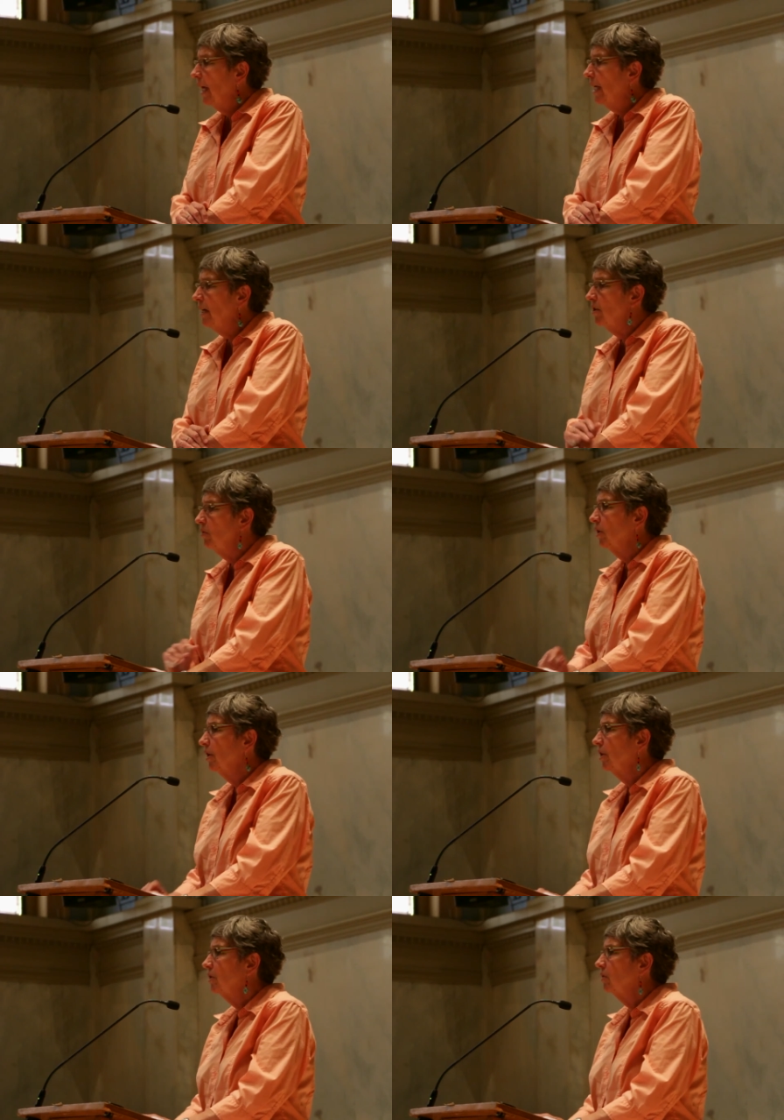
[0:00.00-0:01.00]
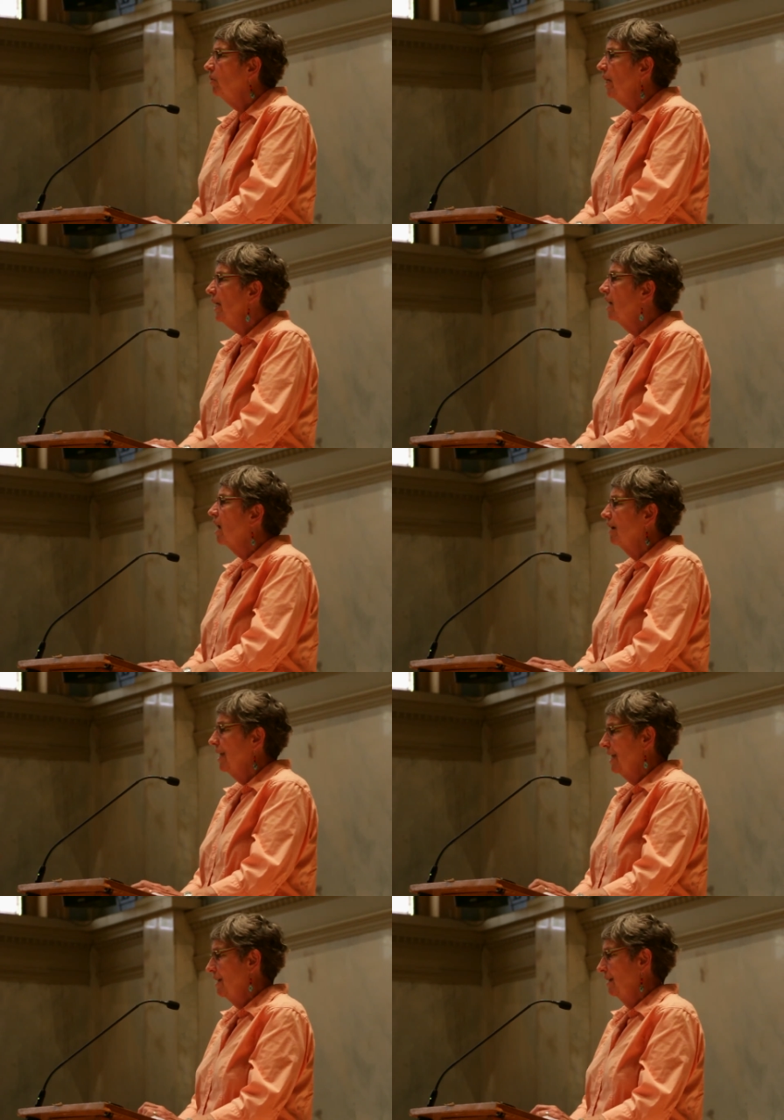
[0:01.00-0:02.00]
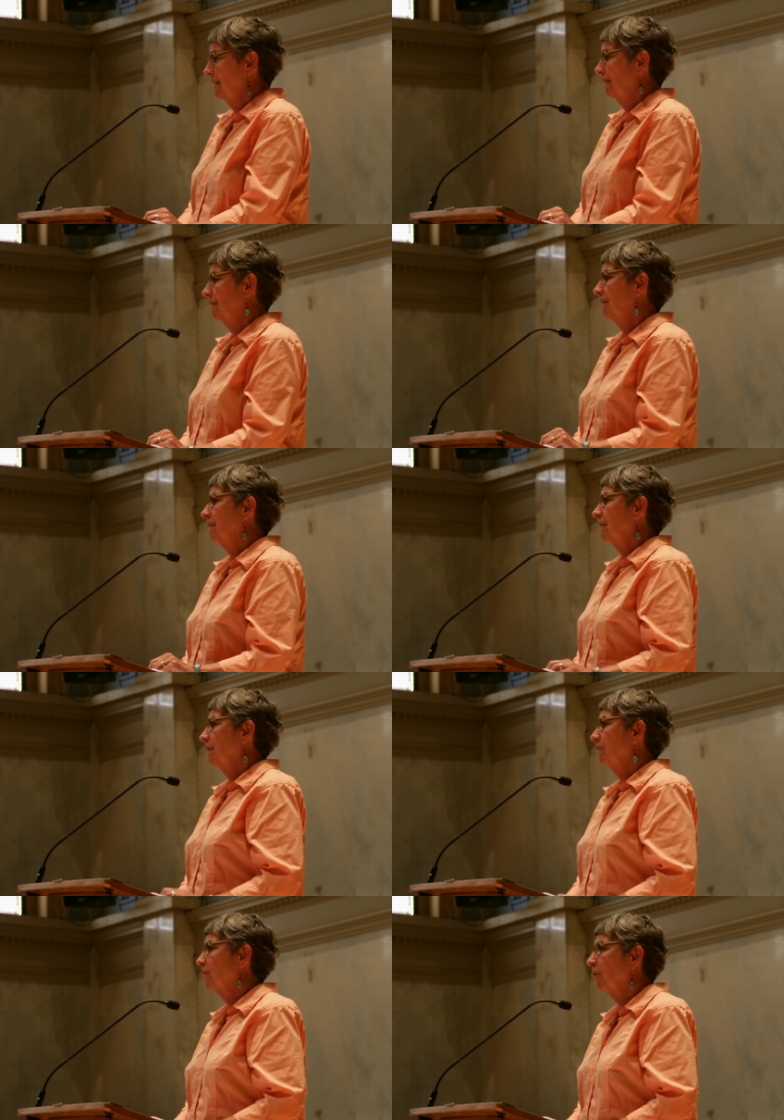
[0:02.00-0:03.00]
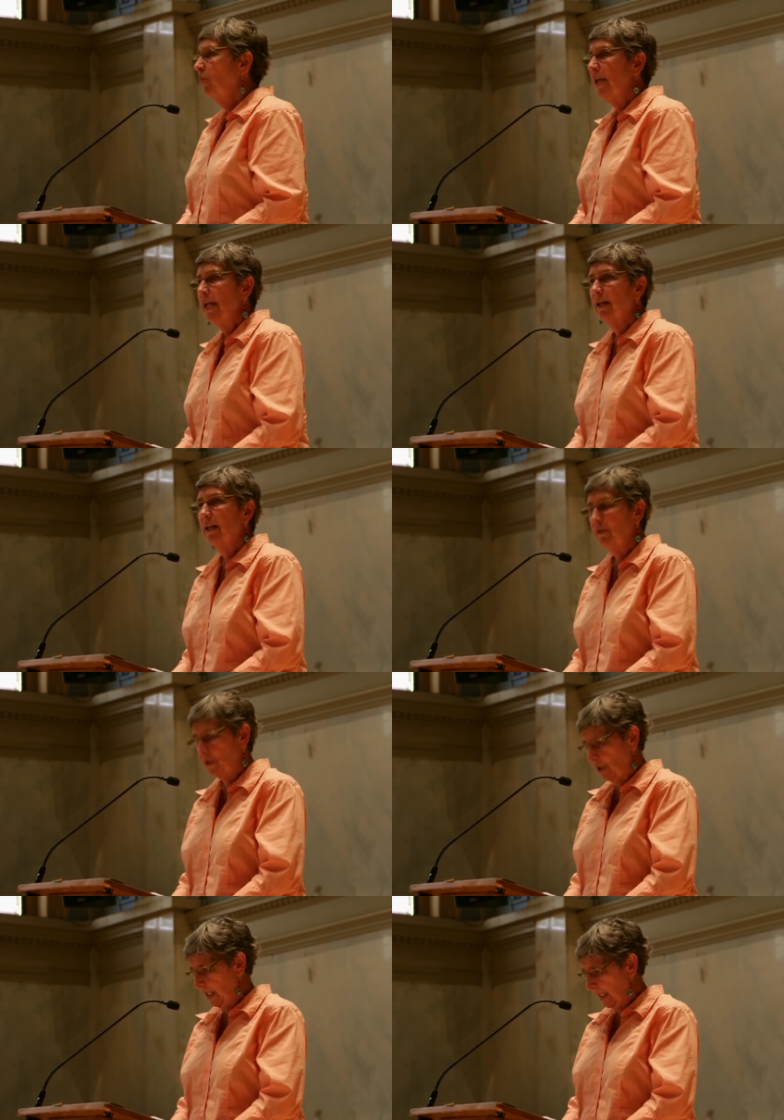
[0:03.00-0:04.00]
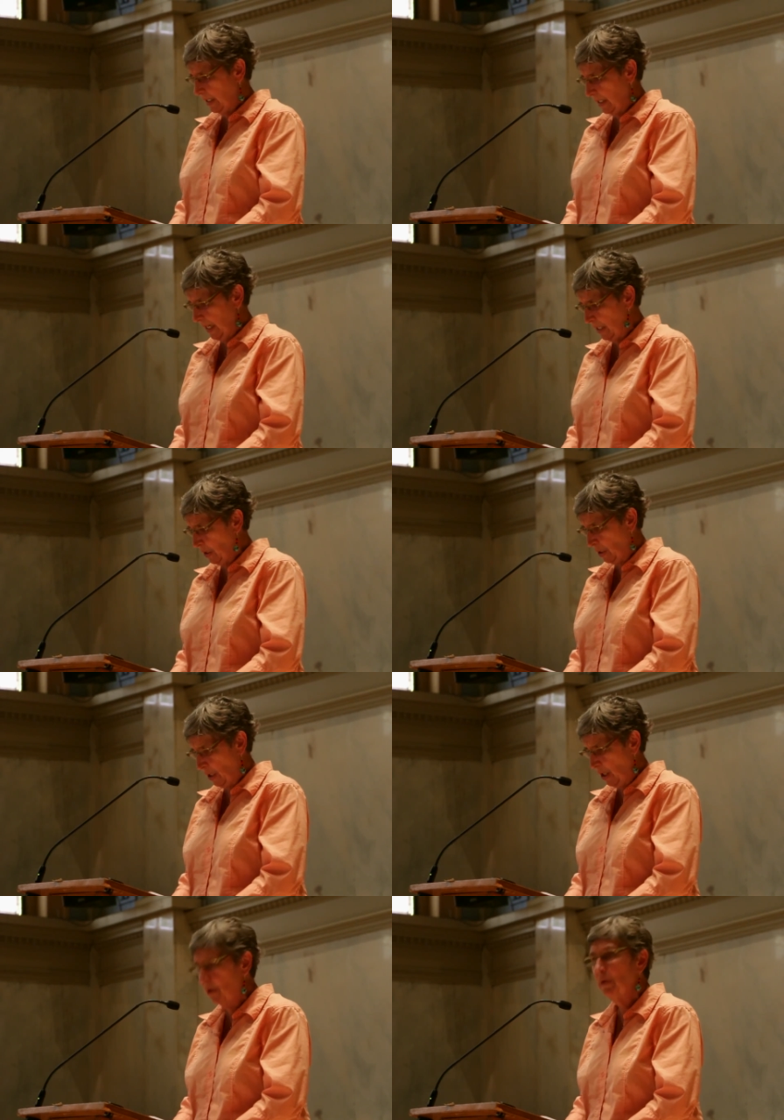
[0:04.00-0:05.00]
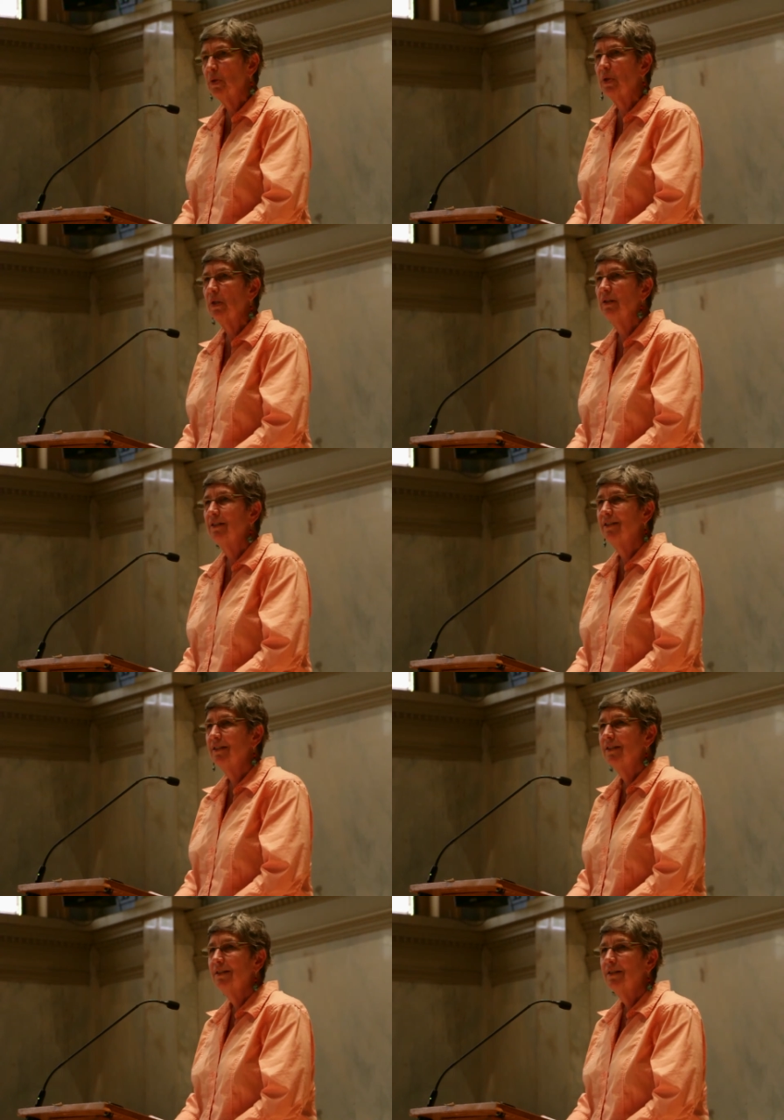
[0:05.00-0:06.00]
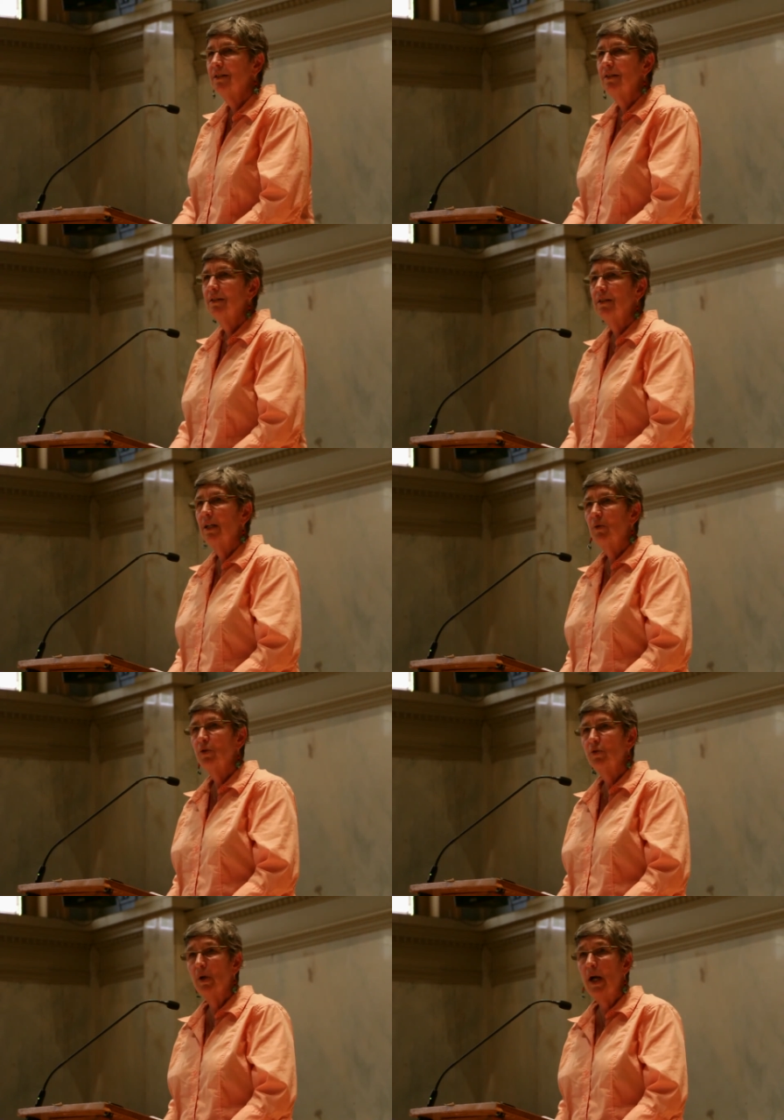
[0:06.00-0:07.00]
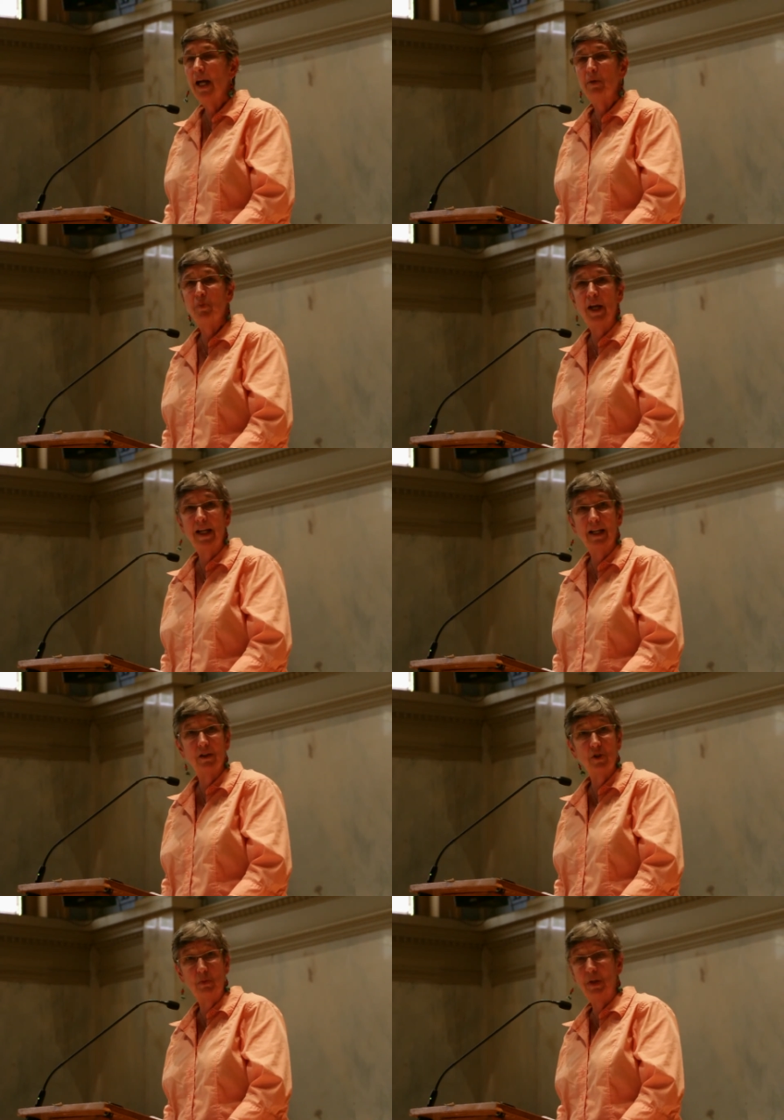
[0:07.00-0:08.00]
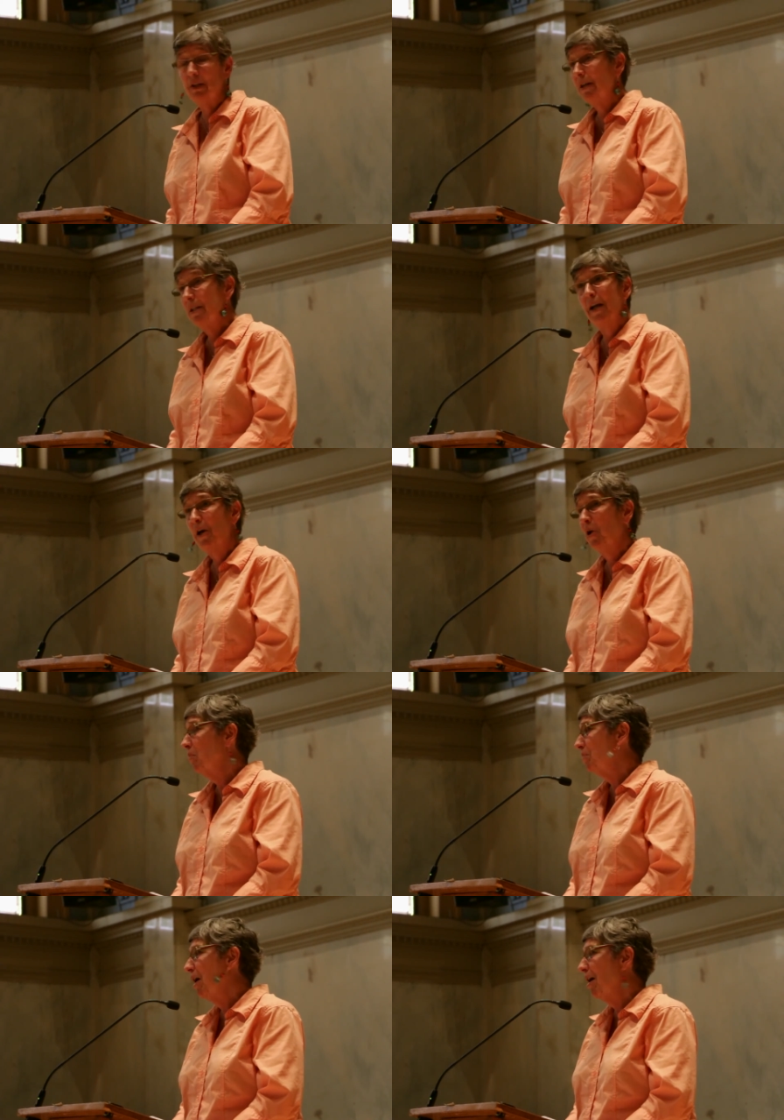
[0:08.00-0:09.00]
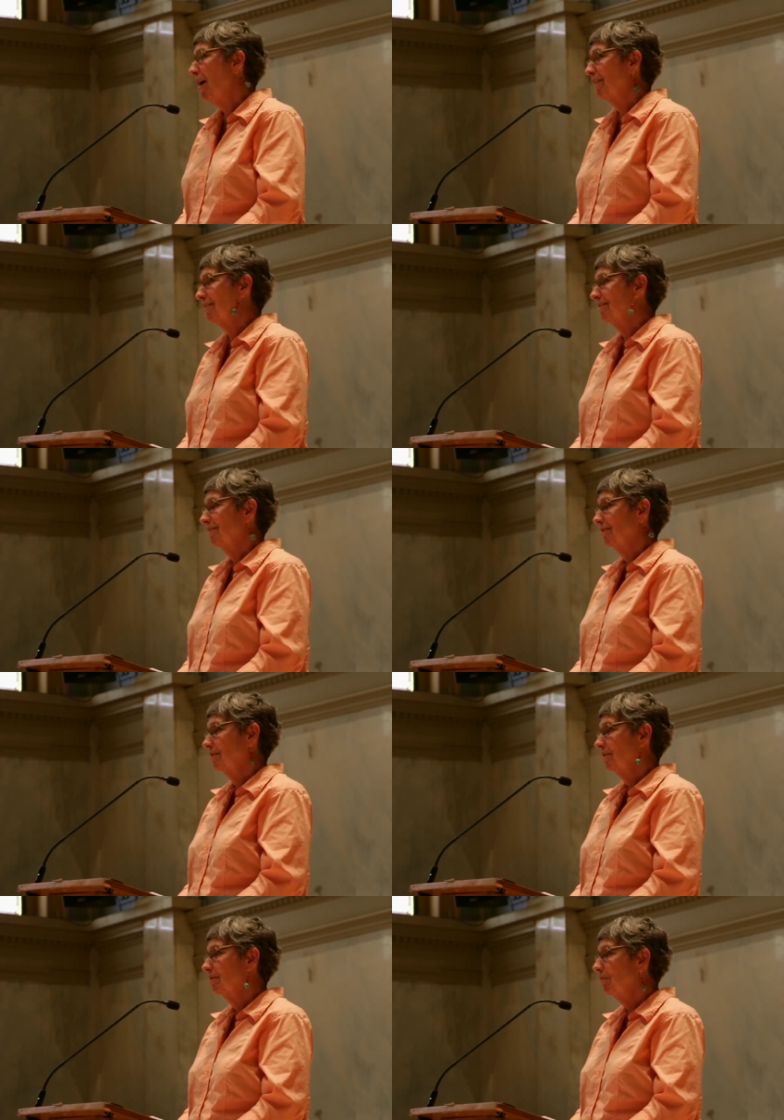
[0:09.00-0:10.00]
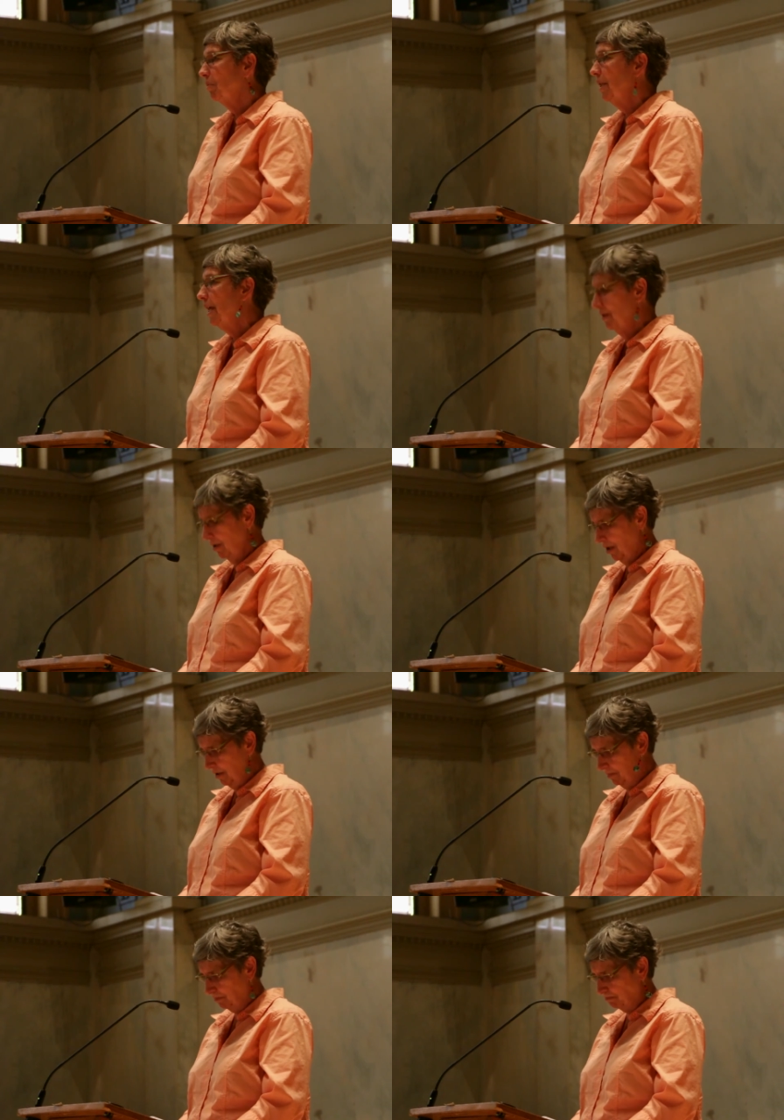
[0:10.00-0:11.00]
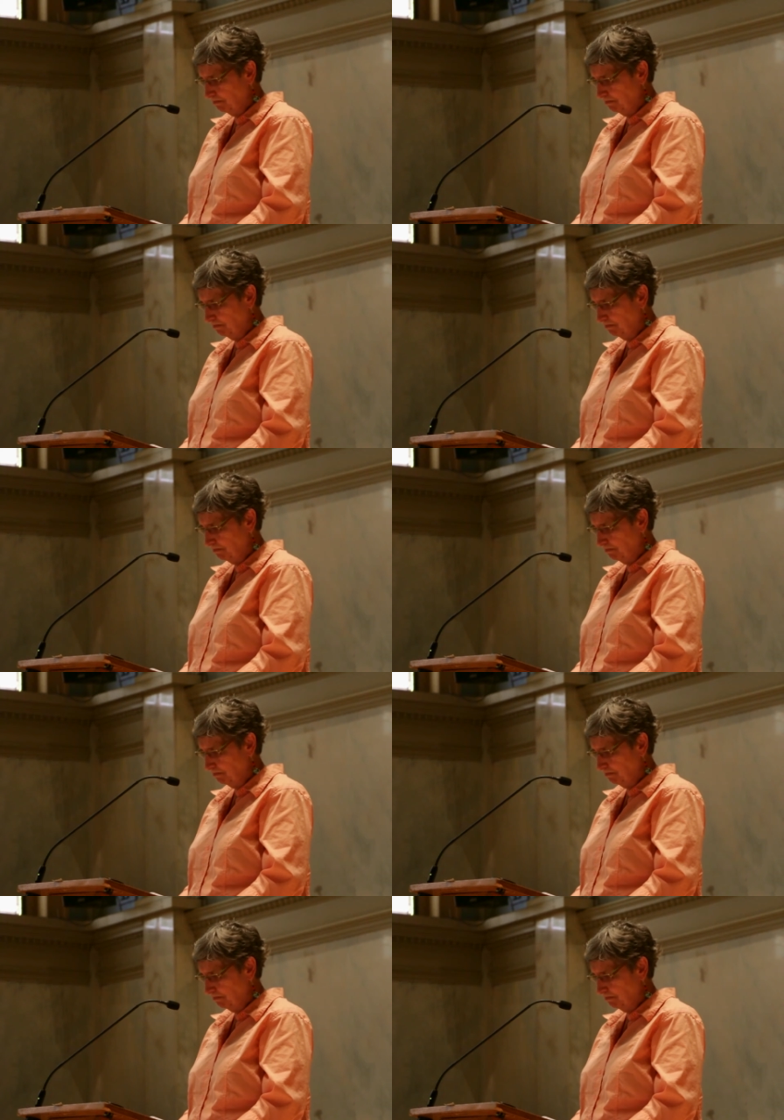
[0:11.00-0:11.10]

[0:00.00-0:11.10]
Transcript: In other words, we are in for a week of sticks and stones that will try to break our spirits. I hope not, but they could.